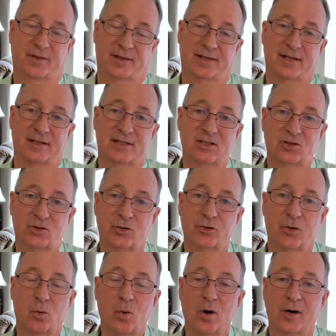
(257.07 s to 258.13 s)
that he turn
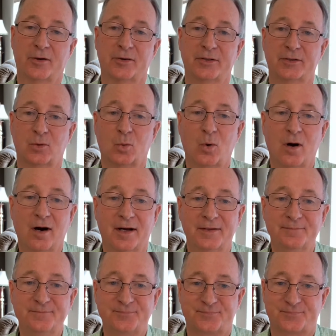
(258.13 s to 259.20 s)
the water into
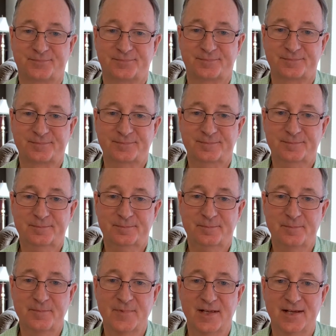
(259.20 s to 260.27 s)
wine,
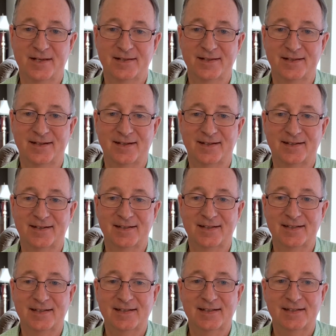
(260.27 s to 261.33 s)
and I
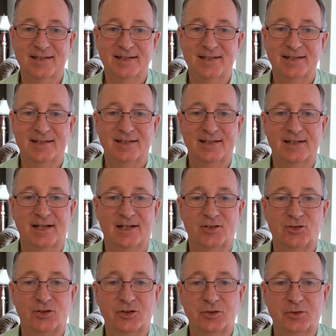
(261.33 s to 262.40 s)

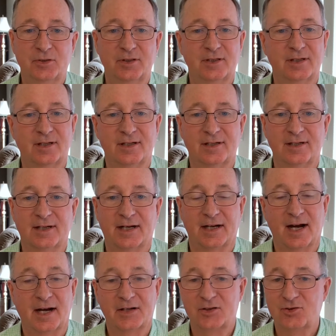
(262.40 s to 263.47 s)

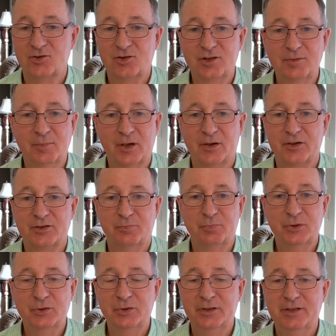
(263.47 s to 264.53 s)
could see Mary's
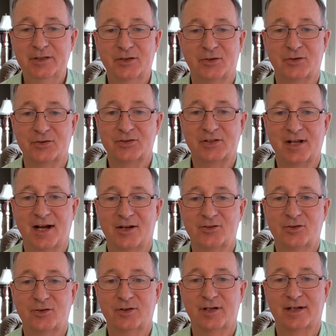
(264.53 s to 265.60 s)
beauty, her
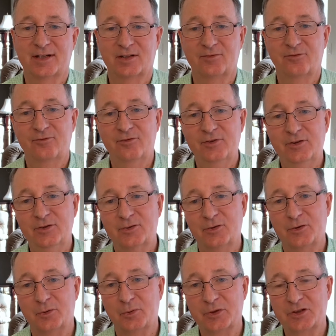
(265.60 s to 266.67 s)
stature, and I could feel
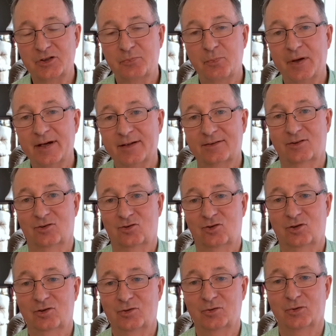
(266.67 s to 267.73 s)
the respect that
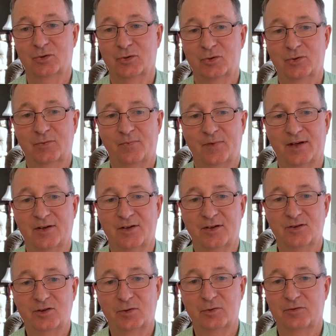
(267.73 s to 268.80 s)
she drew, and
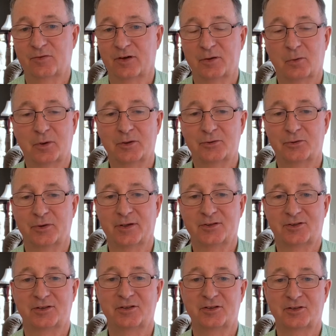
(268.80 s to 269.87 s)
she was very well
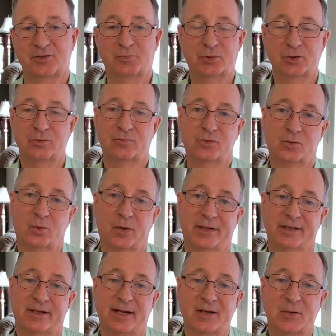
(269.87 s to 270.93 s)
dressed in this beautiful
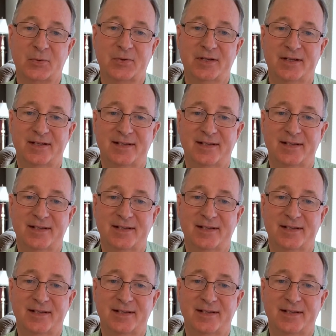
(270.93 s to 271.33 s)
white gown.